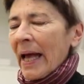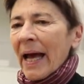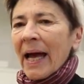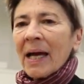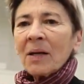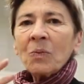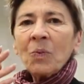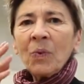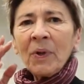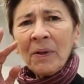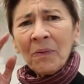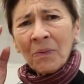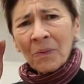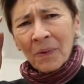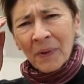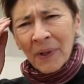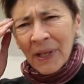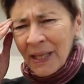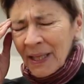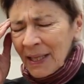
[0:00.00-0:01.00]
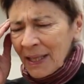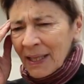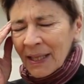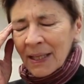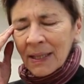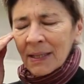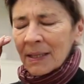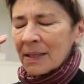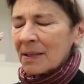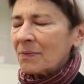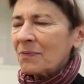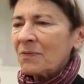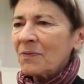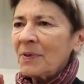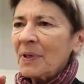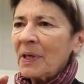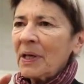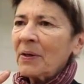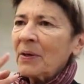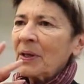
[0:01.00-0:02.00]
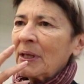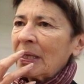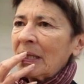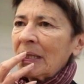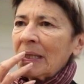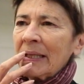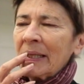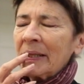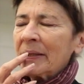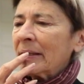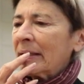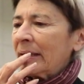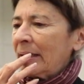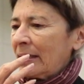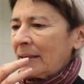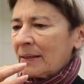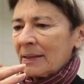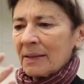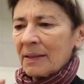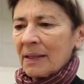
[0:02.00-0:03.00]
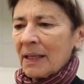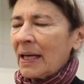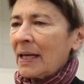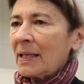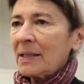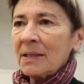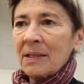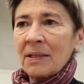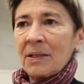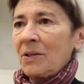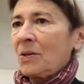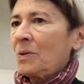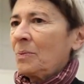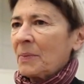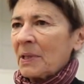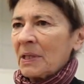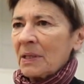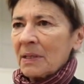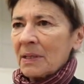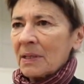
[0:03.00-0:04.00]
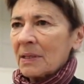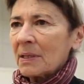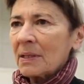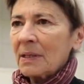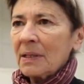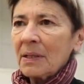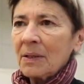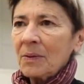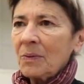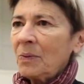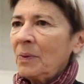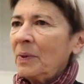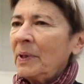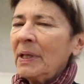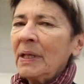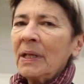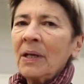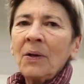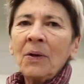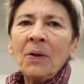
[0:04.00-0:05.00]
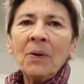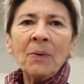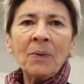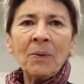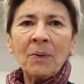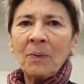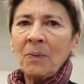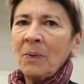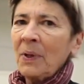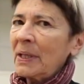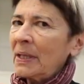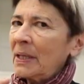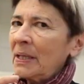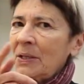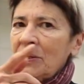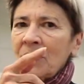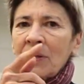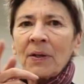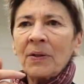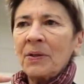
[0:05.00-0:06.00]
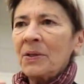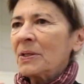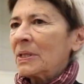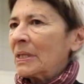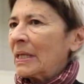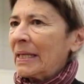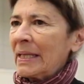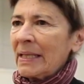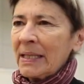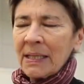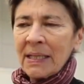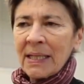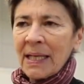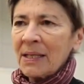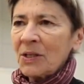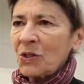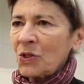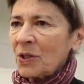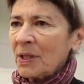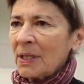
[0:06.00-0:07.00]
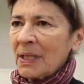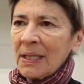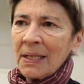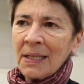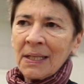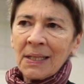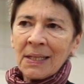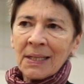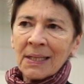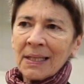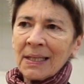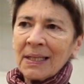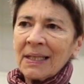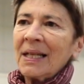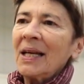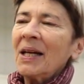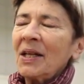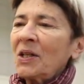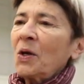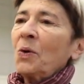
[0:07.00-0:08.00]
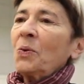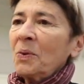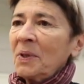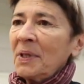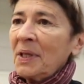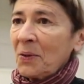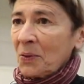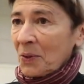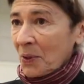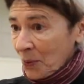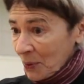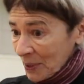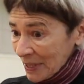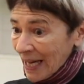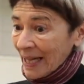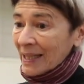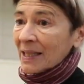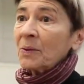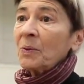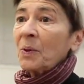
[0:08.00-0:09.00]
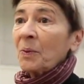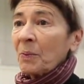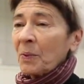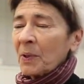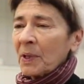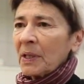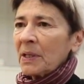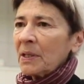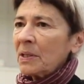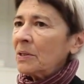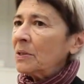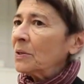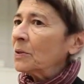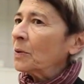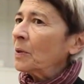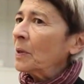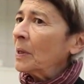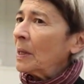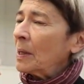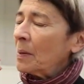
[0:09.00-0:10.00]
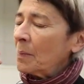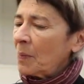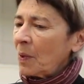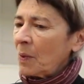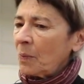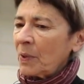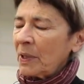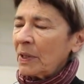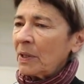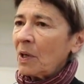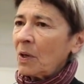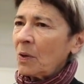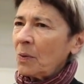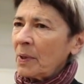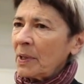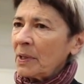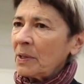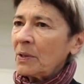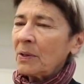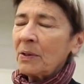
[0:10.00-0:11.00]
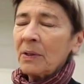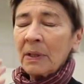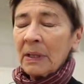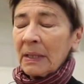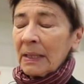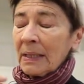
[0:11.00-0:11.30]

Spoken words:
And we read this very clearly as humans. We know what each other's intention is. No, we don't know exactly what we're going to do, but we know when